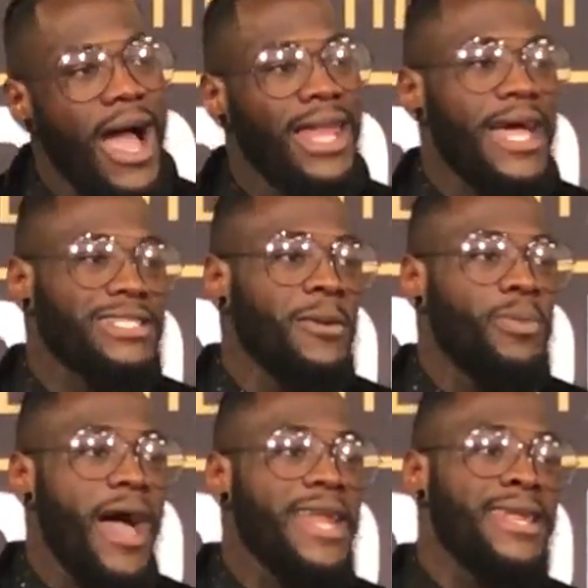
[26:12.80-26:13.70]
I like to
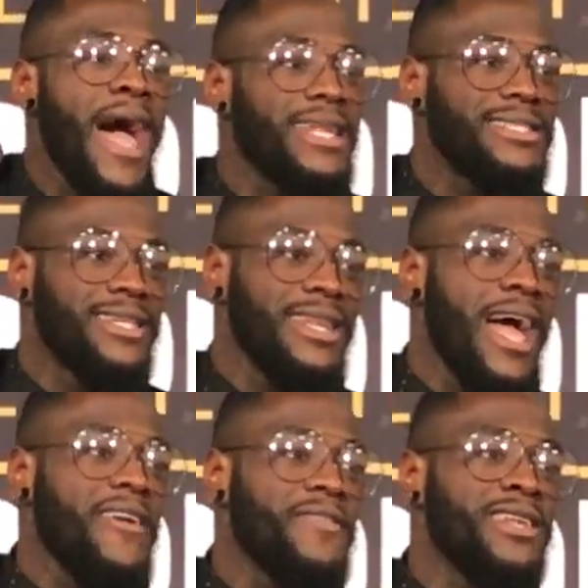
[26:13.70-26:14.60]
apply knowledge to
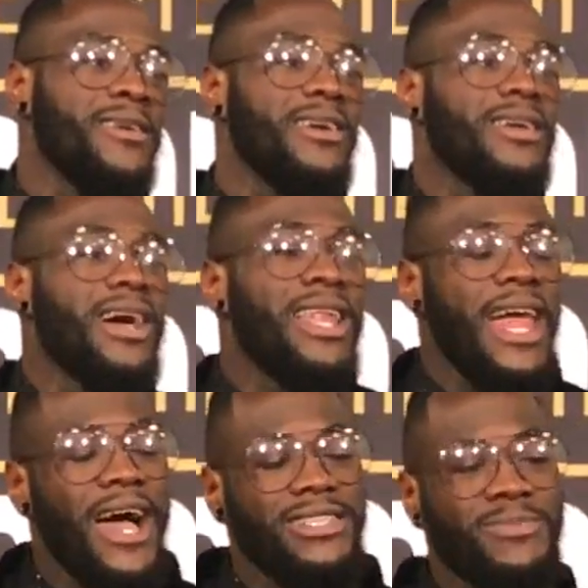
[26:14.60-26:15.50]
life and it
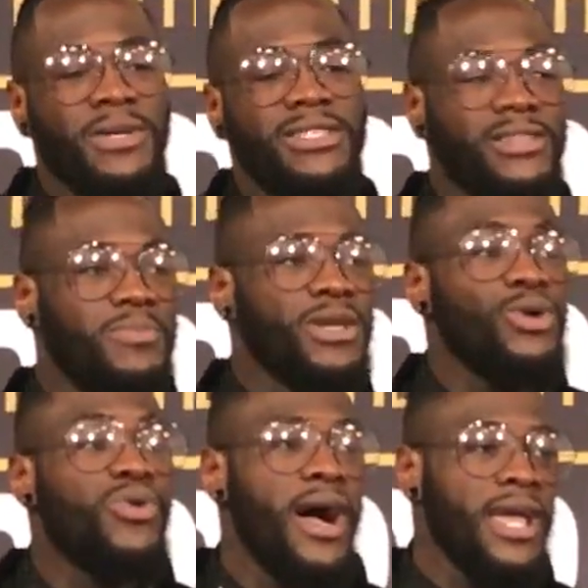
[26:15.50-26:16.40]
allows me to be
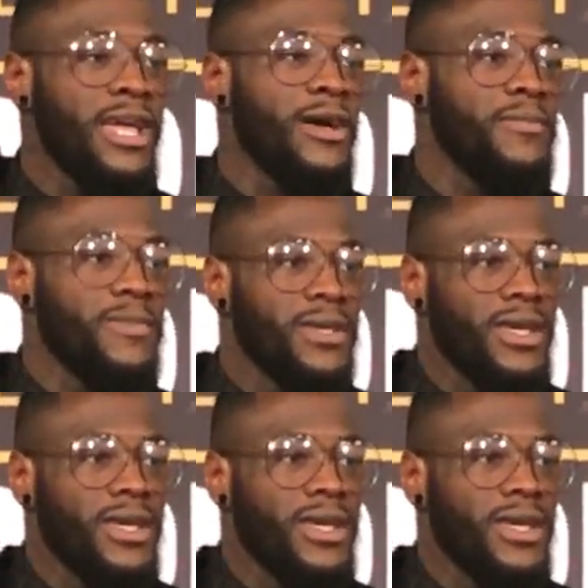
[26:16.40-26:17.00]
who I am.